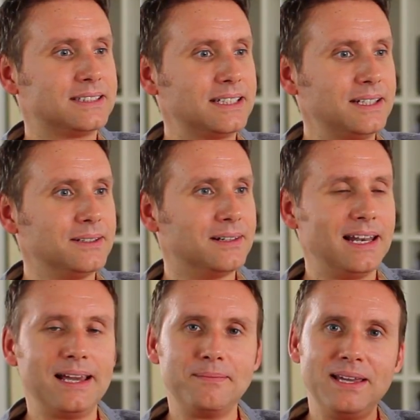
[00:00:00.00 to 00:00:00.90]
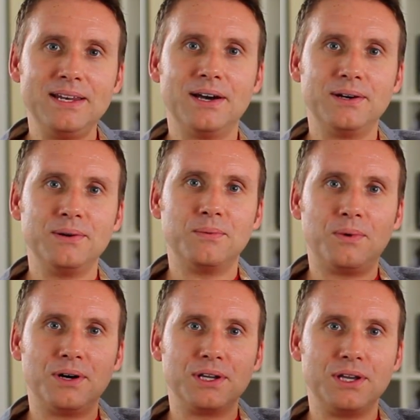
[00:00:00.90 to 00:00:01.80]
So let me know
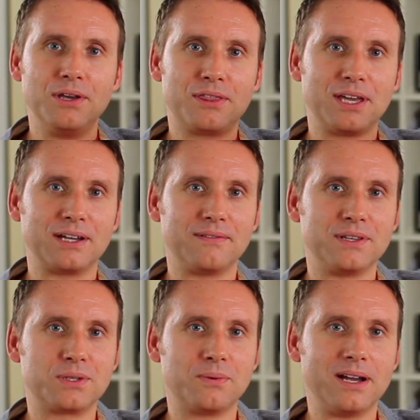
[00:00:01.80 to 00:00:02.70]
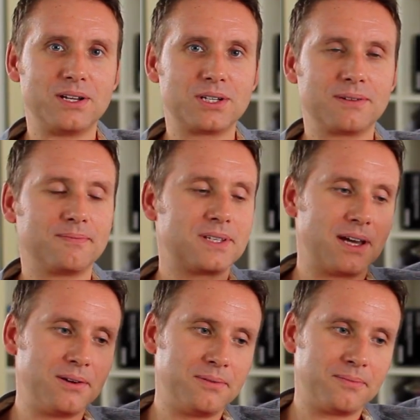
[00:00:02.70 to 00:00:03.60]
what you think of the Switch.
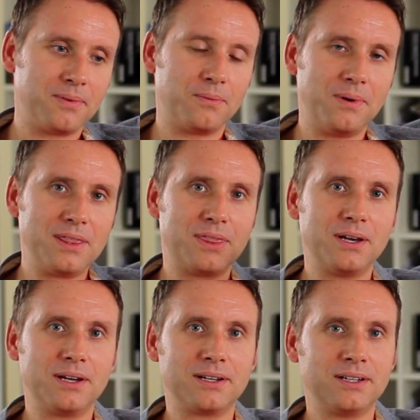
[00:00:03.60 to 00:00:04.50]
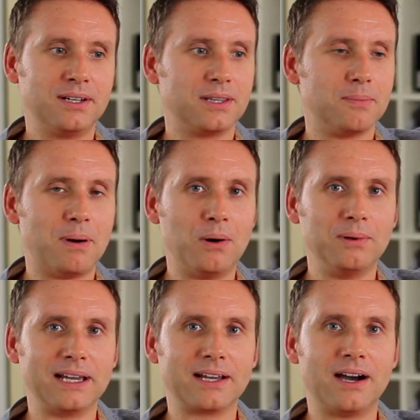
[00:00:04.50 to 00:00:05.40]
So with the
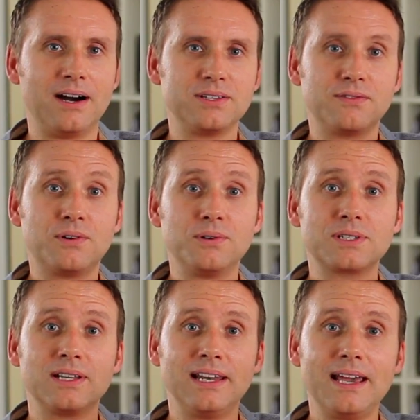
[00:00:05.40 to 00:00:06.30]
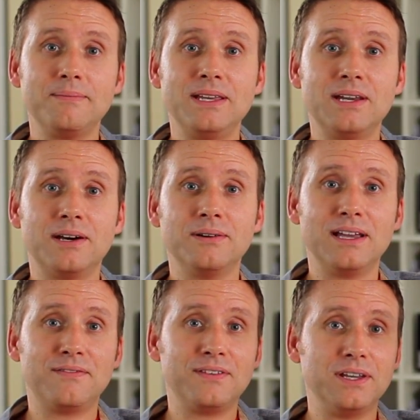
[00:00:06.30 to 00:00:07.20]
polling cards, of course, let me know
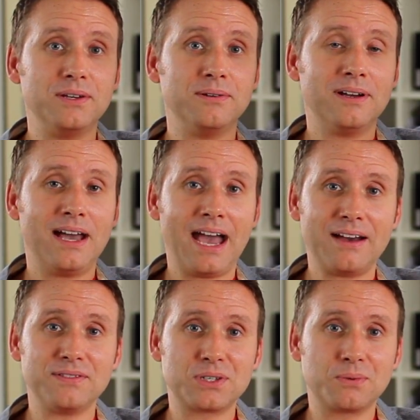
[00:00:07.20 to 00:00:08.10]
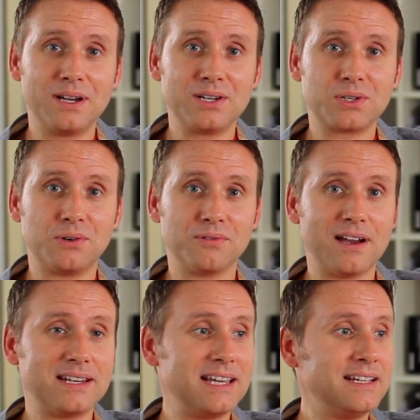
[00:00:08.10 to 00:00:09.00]
if you have a Switch
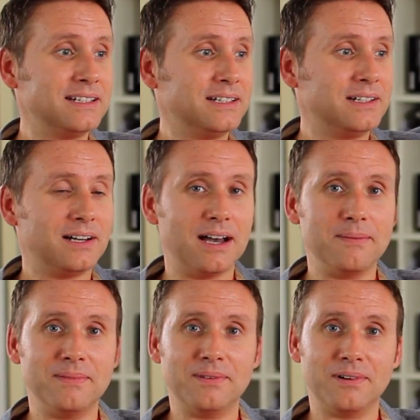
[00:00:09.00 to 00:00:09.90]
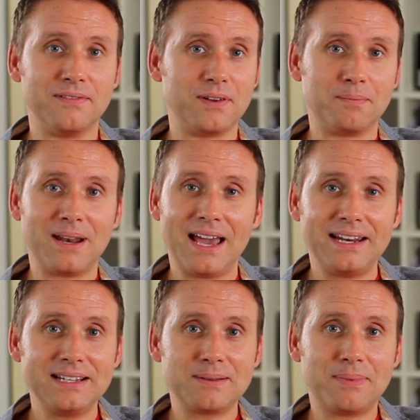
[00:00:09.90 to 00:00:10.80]
already, or if you're
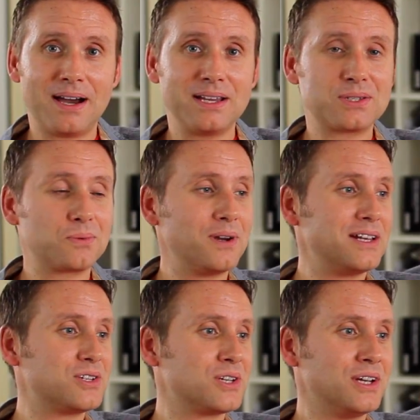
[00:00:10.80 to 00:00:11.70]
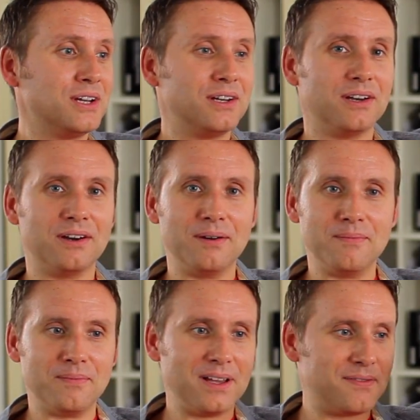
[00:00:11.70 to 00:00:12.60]
planning to buy a Switch,
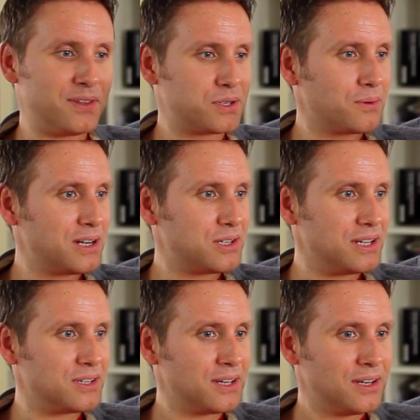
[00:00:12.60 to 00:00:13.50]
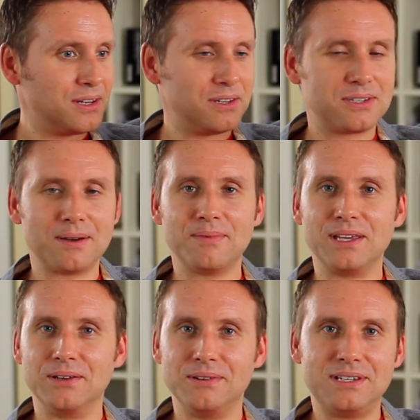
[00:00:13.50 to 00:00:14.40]
if the Switch is
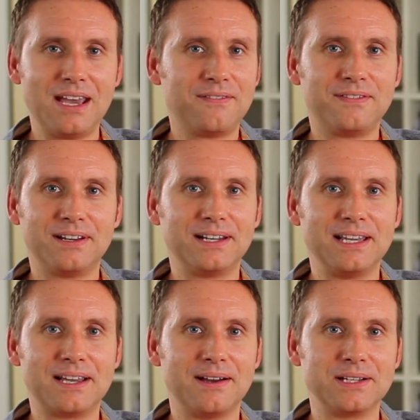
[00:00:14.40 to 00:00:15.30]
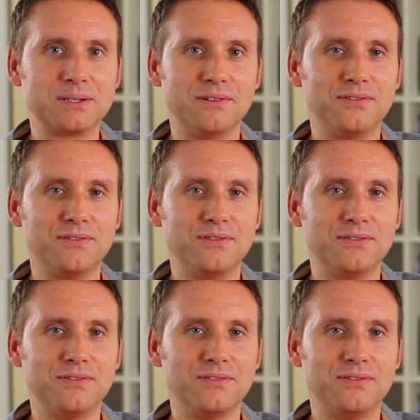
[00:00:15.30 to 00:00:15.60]
something you're definitely going to